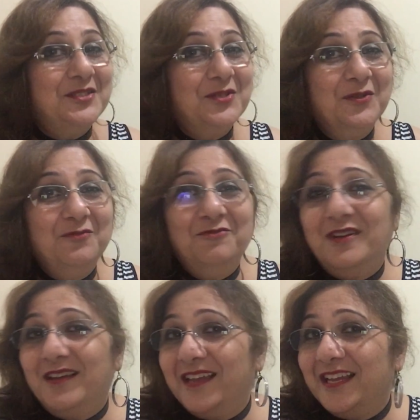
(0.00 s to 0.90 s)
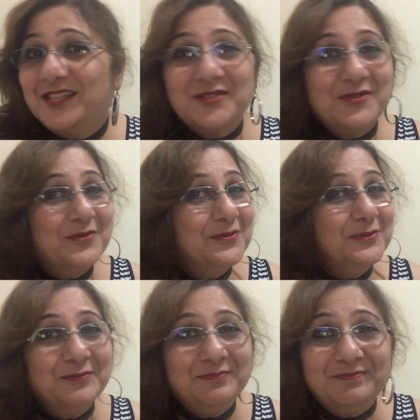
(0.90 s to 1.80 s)
Don't forget
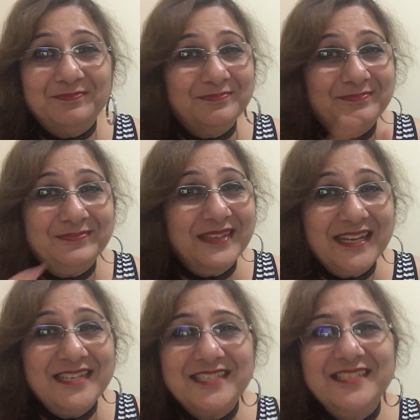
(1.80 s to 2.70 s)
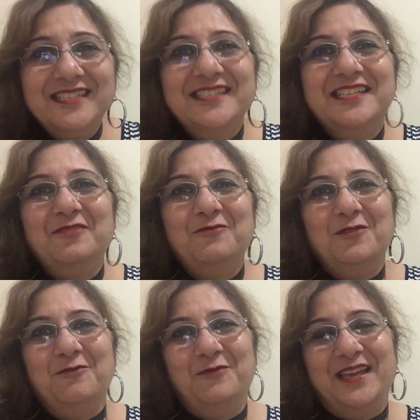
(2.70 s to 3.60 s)
to enter this
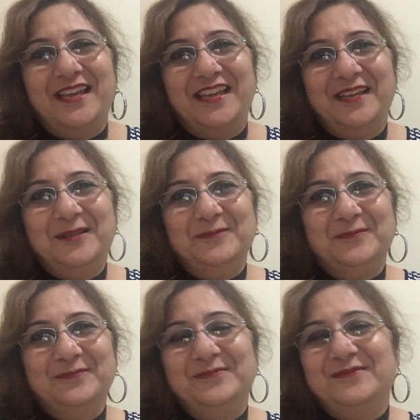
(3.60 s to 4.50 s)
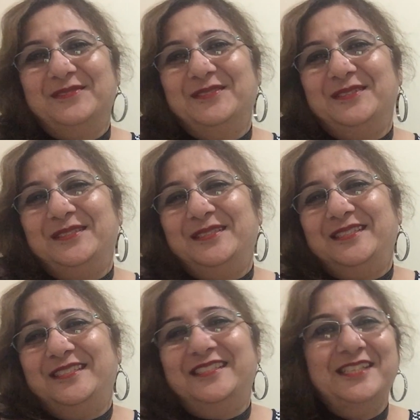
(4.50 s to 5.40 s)
giveaway.
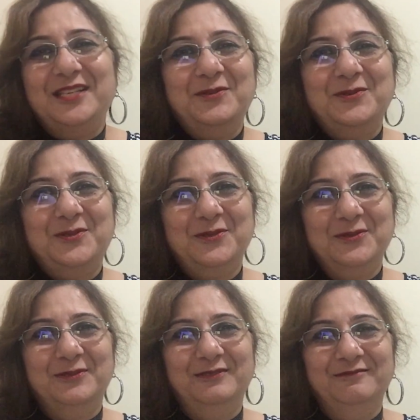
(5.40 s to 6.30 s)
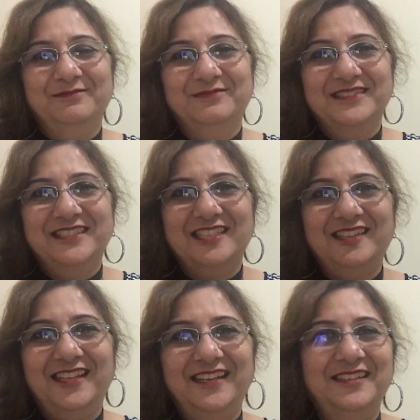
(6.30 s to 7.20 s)
See you soon.
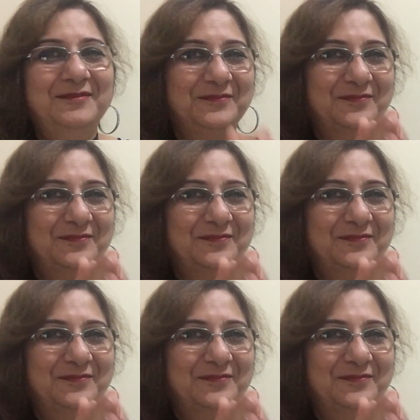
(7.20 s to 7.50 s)
Till then,